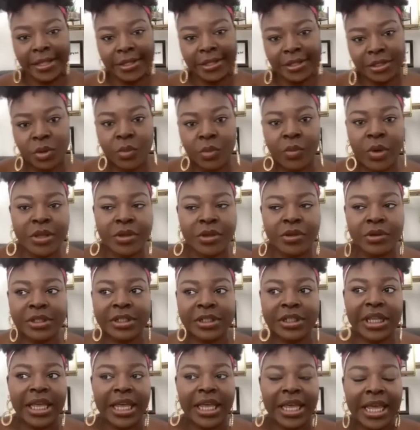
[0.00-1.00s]
So when you're
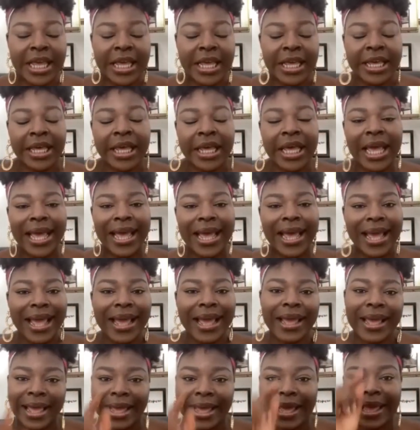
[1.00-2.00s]
saying
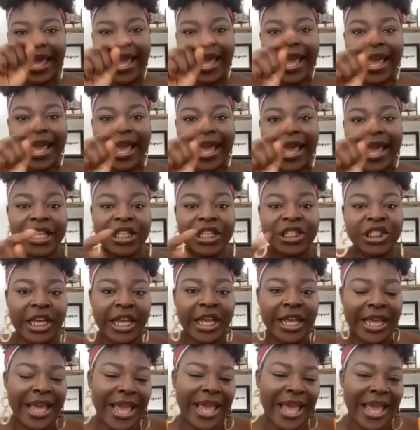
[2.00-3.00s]

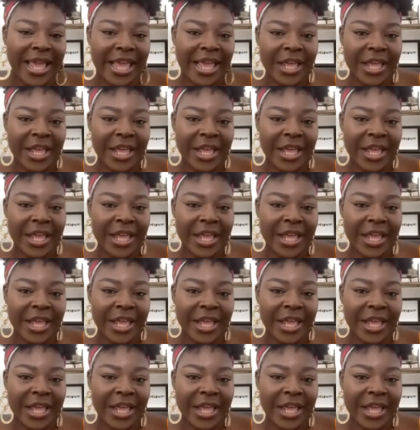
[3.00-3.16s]
AJA,